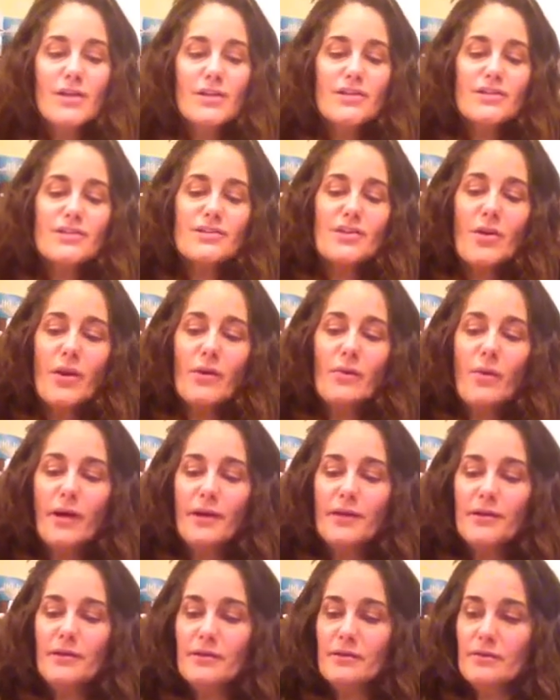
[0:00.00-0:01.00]
So I
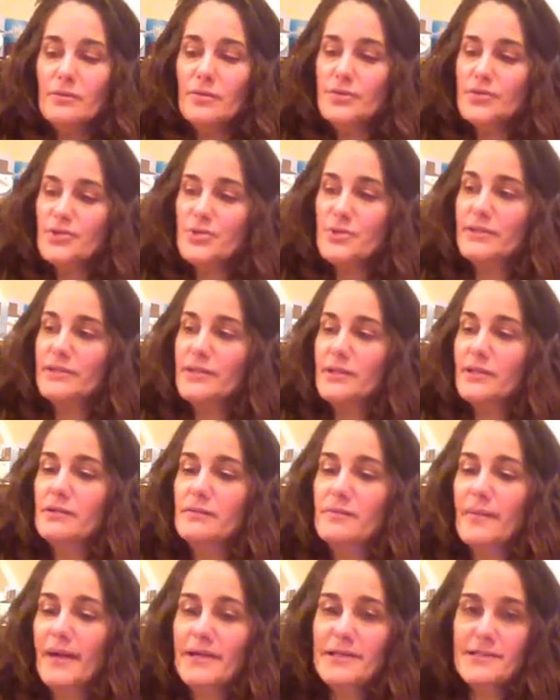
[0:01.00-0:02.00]
want you to, we'll do a
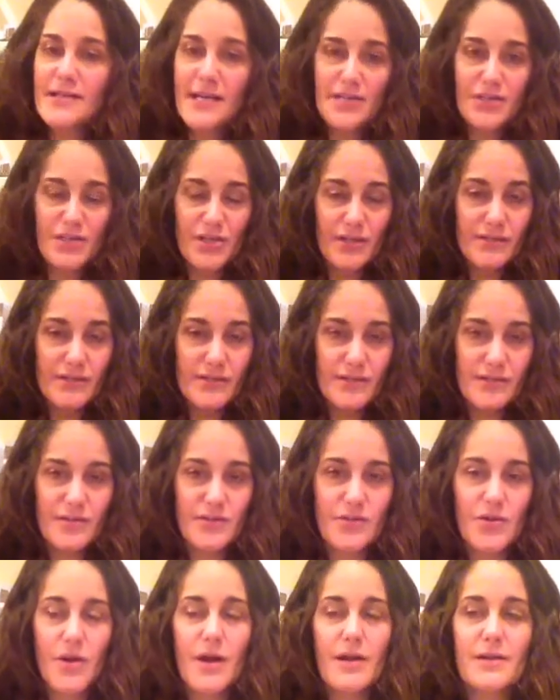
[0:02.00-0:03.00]
little meditation to
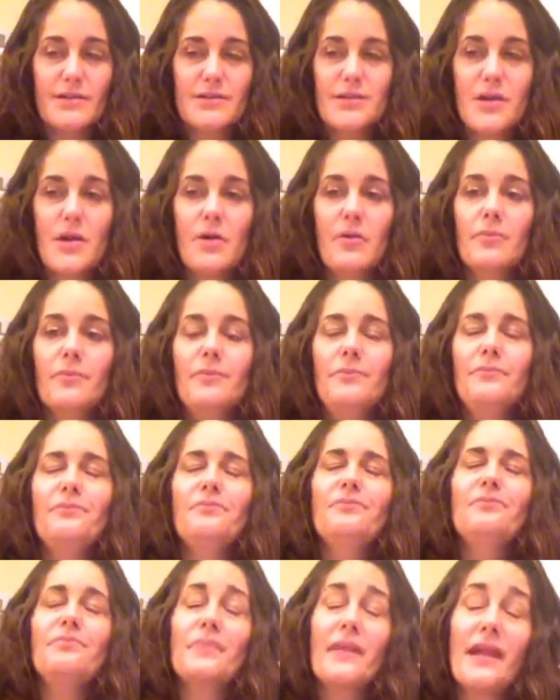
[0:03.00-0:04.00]
start. So
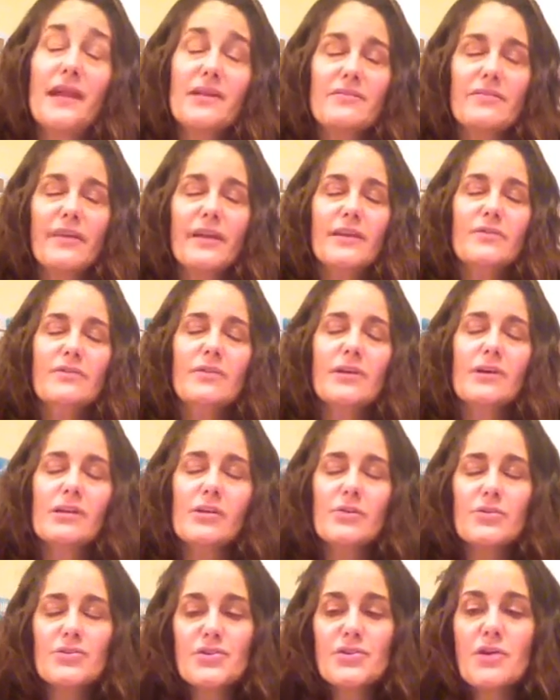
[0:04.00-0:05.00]
I invite you to
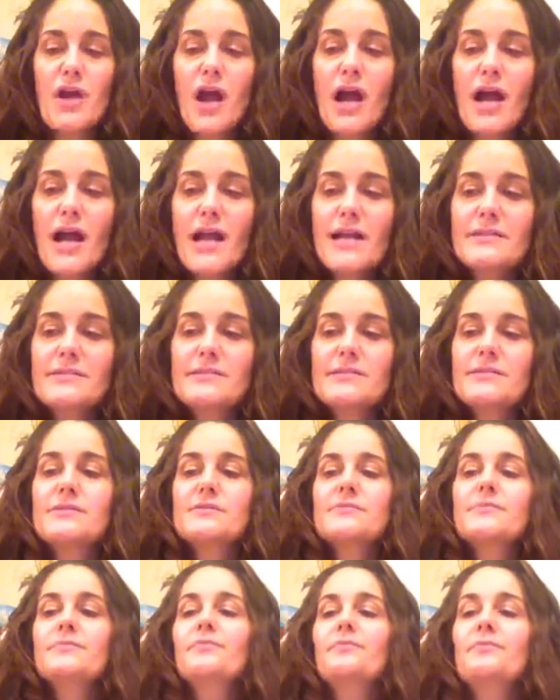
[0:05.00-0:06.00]
close your
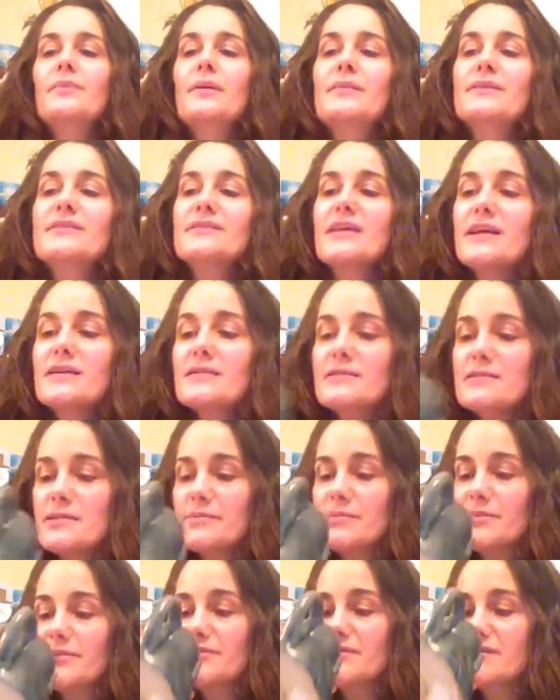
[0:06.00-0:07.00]
eyes, maybe take a sip of